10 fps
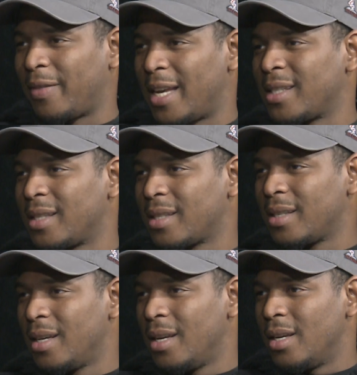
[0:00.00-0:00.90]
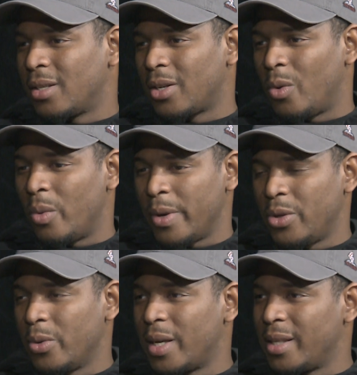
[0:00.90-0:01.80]
lessons. So when we
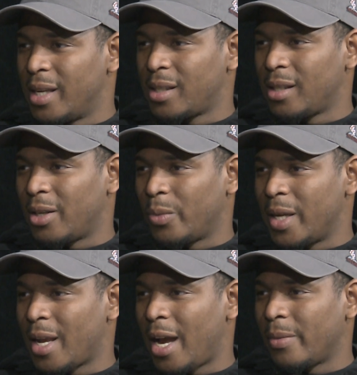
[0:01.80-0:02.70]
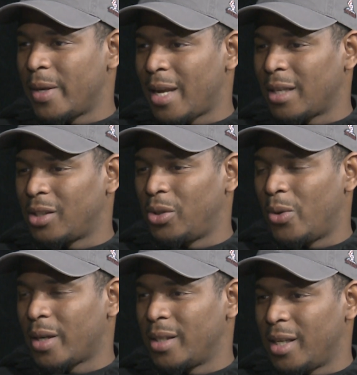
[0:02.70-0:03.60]
do conditioning, we're not just
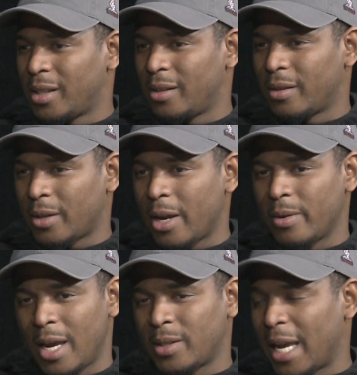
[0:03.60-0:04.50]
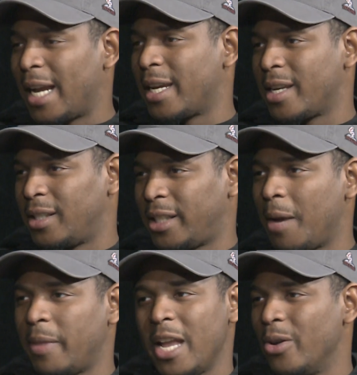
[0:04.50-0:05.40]
doing conditioning. Yes, they got to get in
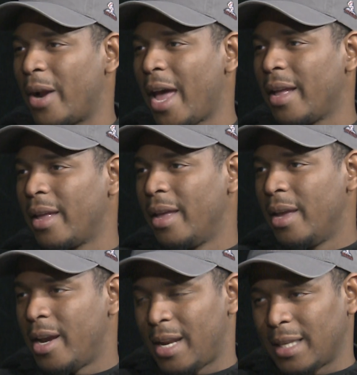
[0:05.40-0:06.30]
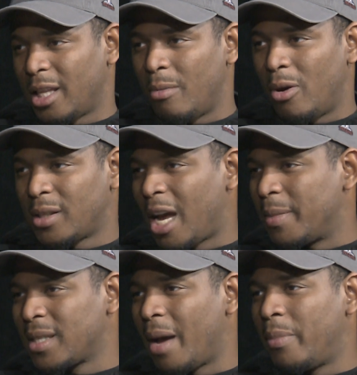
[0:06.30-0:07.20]
shape. They know that. And I tell them all the time,
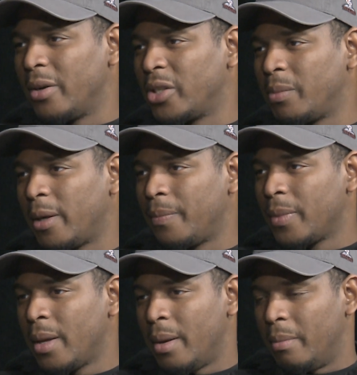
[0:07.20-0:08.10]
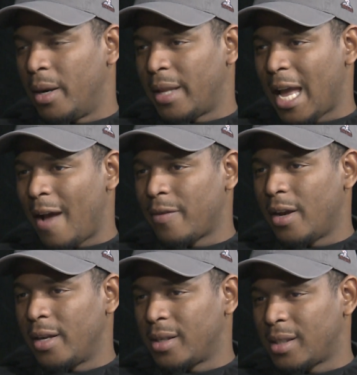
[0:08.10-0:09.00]
it's not punishment. But they have
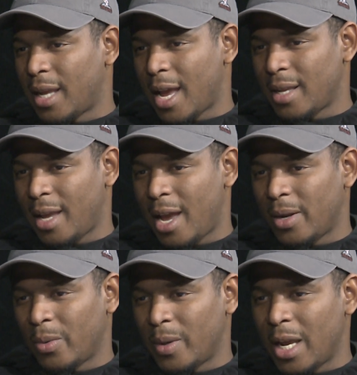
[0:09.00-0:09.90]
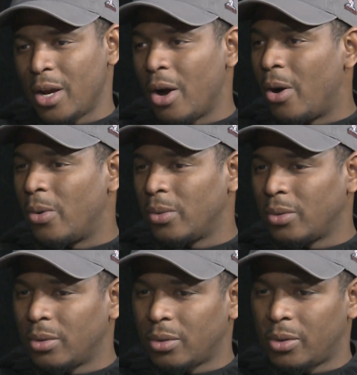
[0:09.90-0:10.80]
to understand that when they go
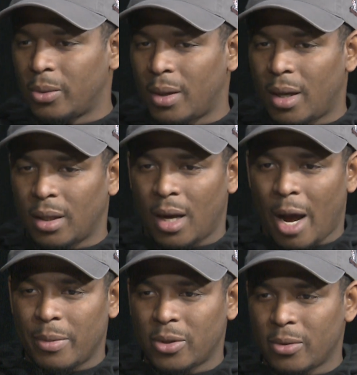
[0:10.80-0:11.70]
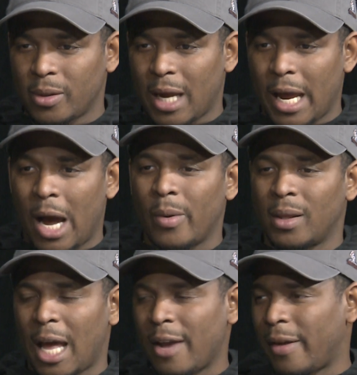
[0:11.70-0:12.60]
to an opportunity out
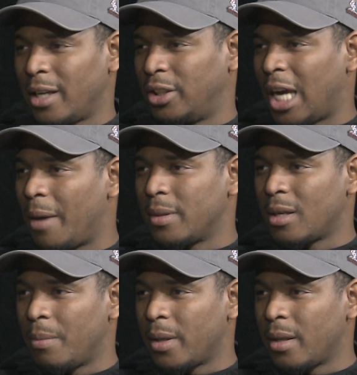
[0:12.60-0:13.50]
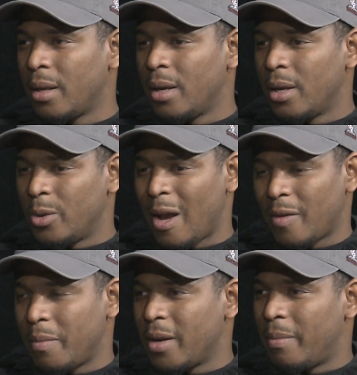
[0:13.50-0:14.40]
in life, like a job or something, you have
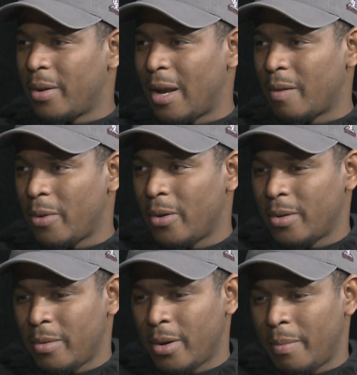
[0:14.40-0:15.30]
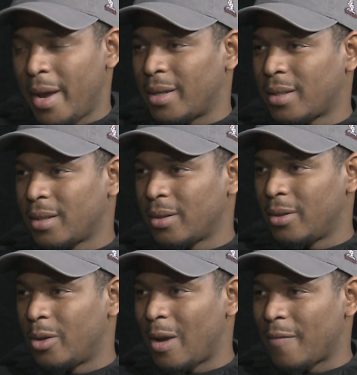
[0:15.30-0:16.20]
to be on your best.
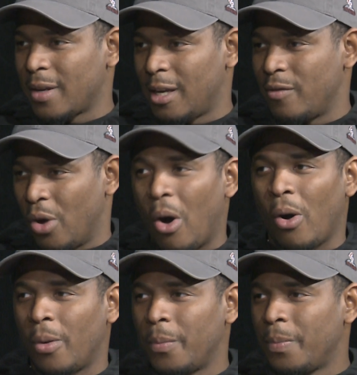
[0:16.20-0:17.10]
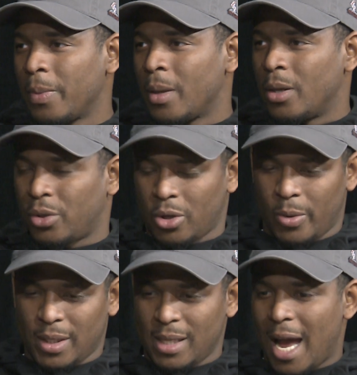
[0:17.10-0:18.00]
You have to give your all.
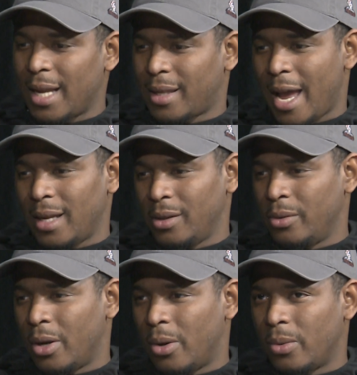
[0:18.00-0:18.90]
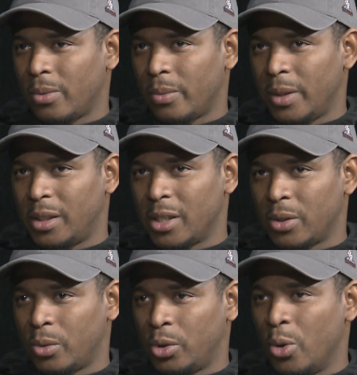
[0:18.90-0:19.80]
So it's not that we
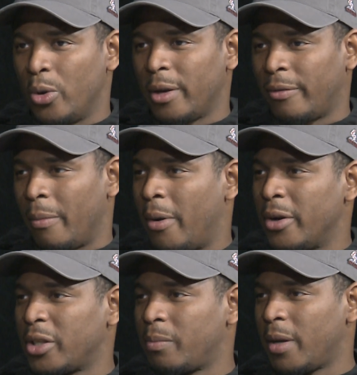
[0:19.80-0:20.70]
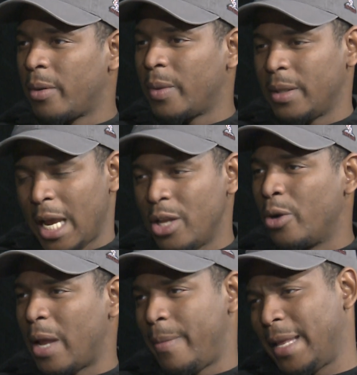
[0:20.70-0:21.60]
just doing it for punishment. They
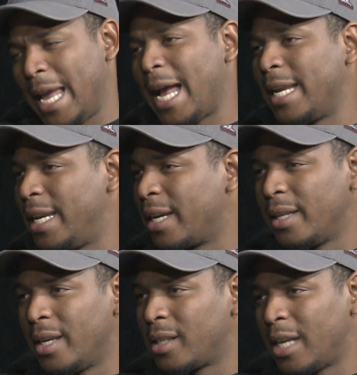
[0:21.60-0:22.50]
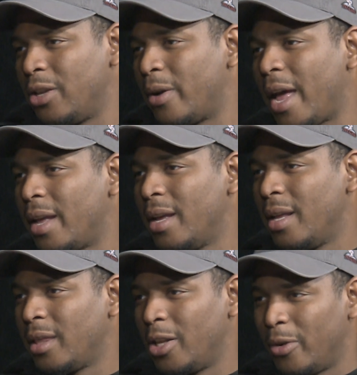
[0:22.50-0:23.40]
know that they got to get in condition. They know that.
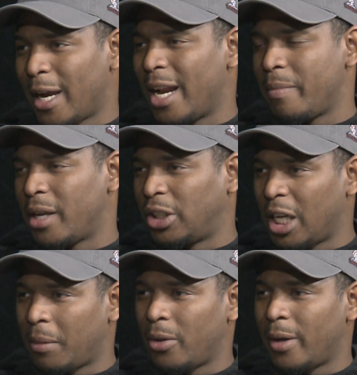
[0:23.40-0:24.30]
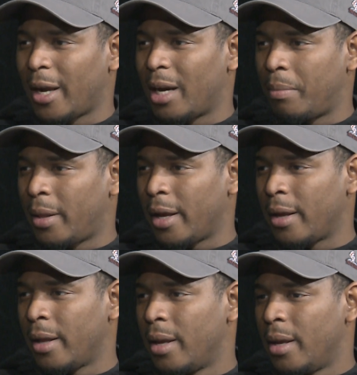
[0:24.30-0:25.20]
Yeah. They know they got to be in shape. They know they got to play.
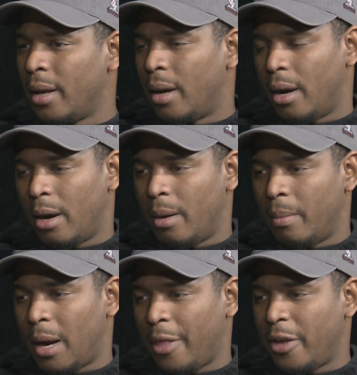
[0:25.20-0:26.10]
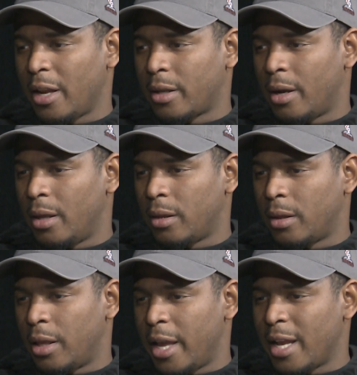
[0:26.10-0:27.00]
But I think the
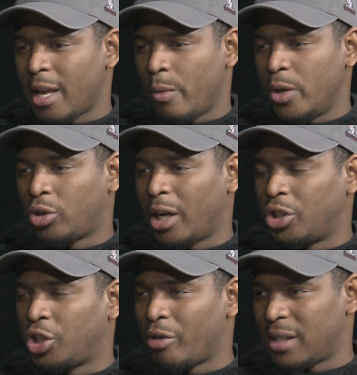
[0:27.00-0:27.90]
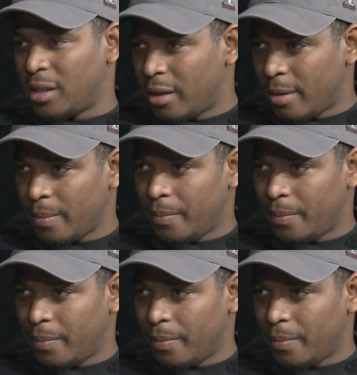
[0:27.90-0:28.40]
thing that we try to stress to them